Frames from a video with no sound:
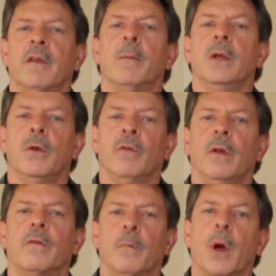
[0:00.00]
They've been
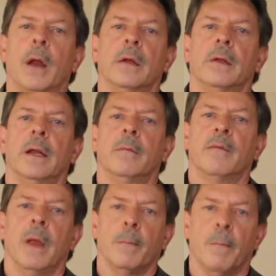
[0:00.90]
using this product, and
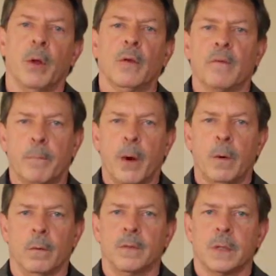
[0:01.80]
it builds
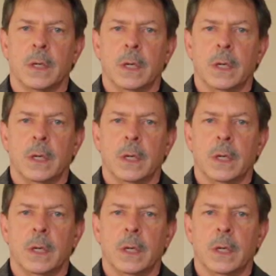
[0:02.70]
bones.